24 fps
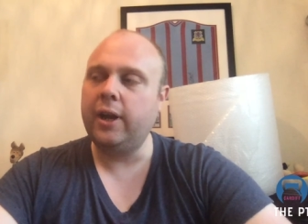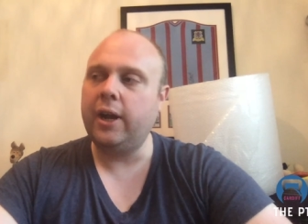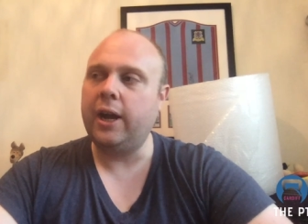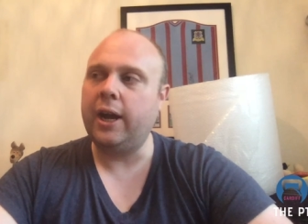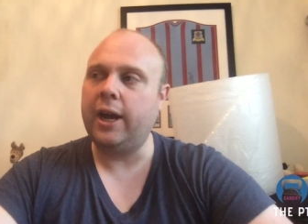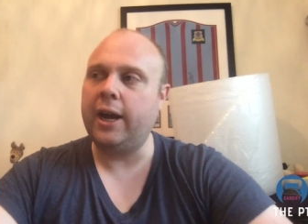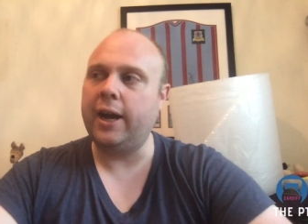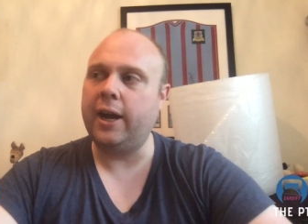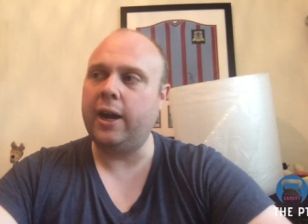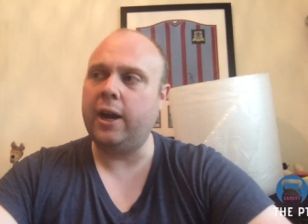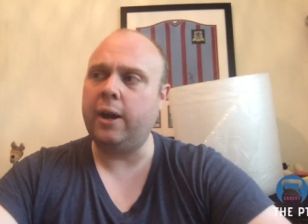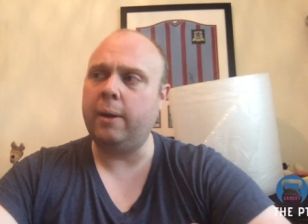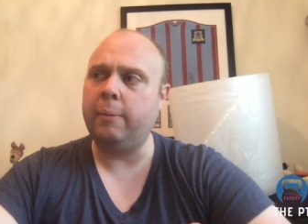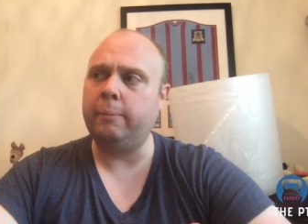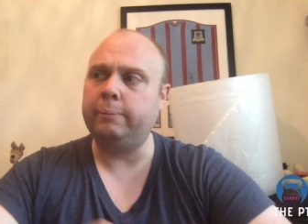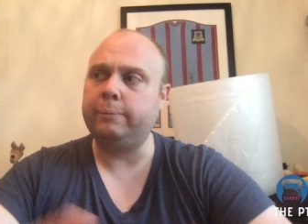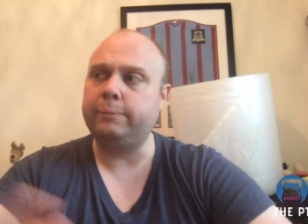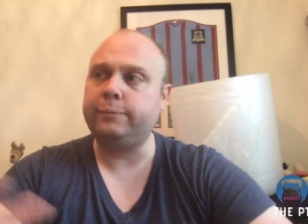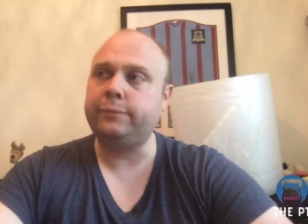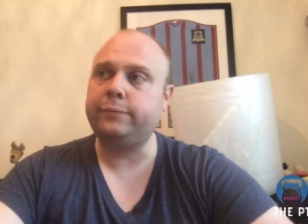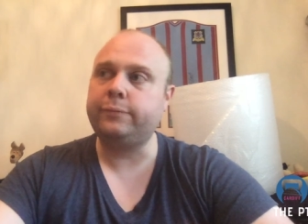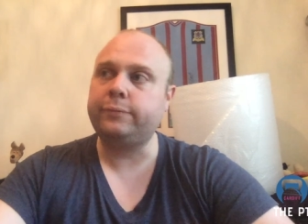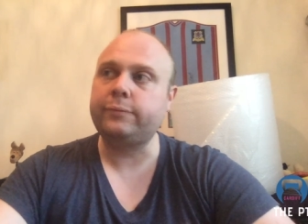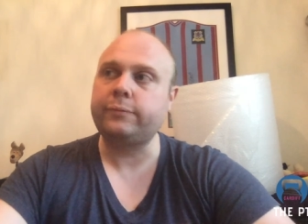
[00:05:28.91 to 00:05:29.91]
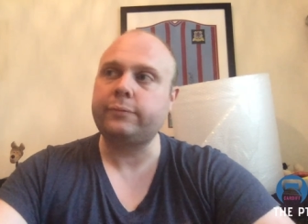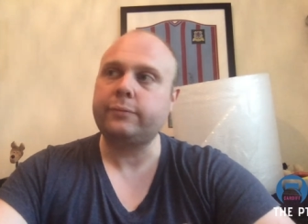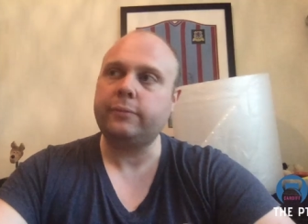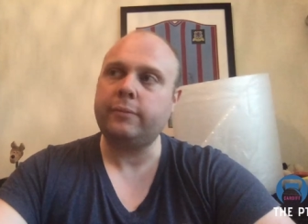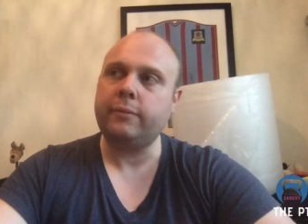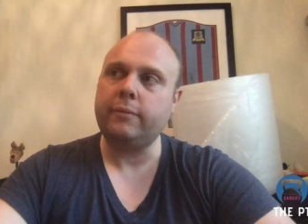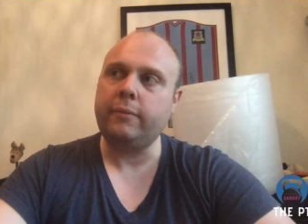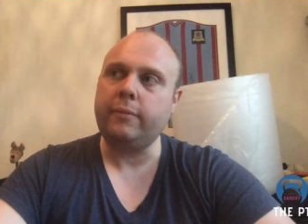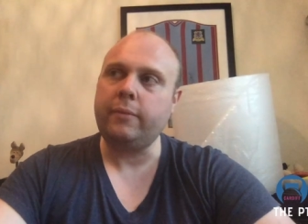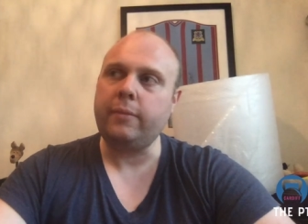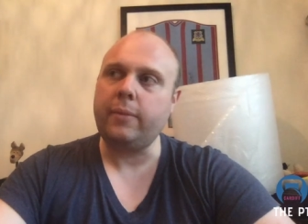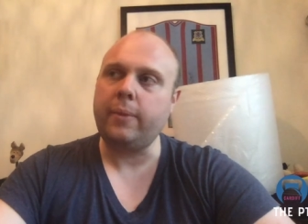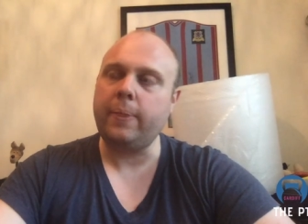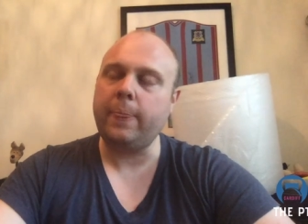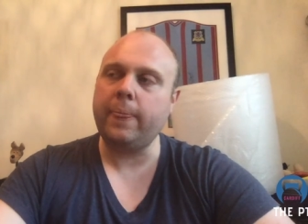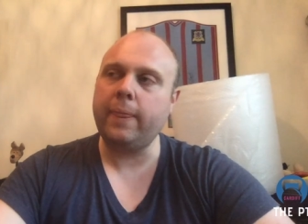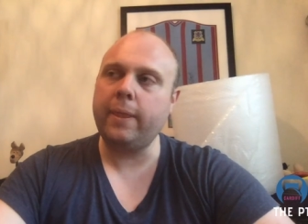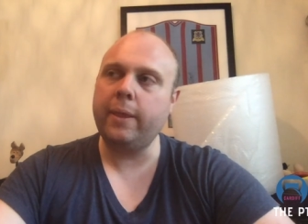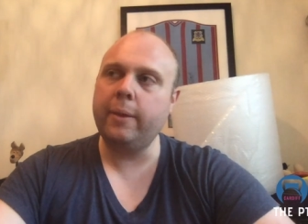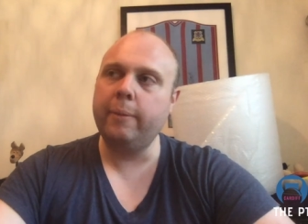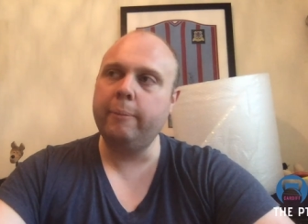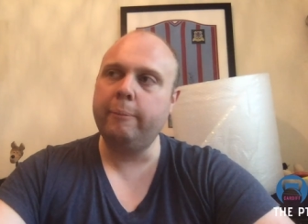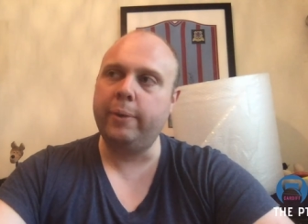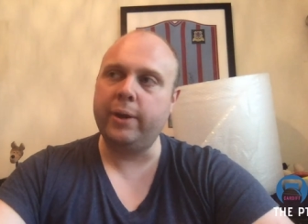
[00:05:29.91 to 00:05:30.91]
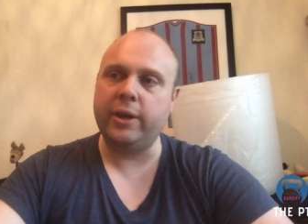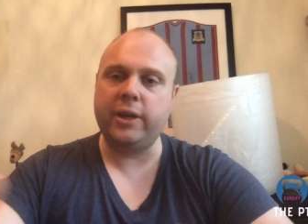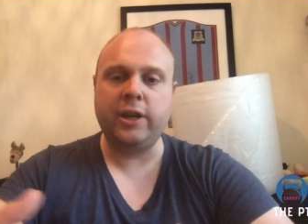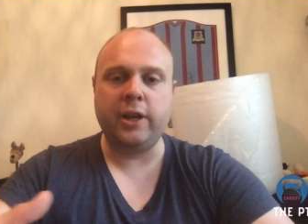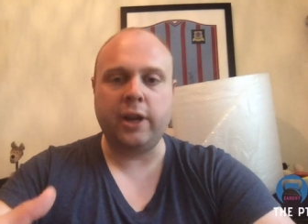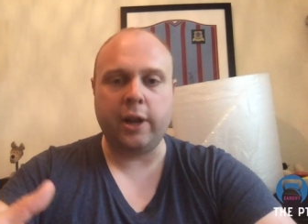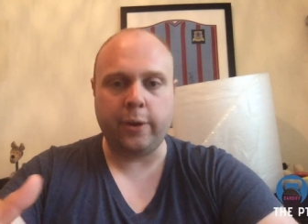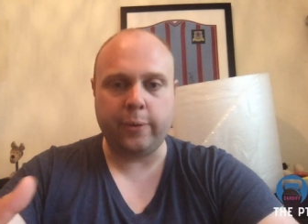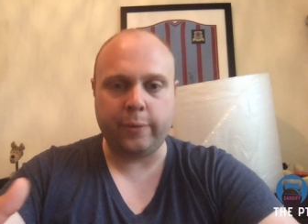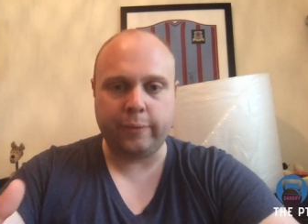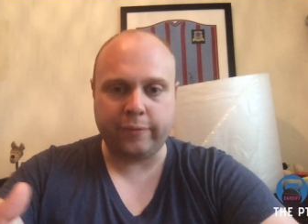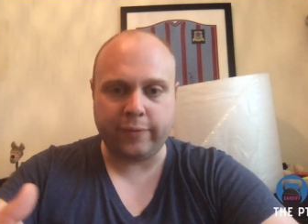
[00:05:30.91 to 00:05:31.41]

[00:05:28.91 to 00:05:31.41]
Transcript: Um, but you know,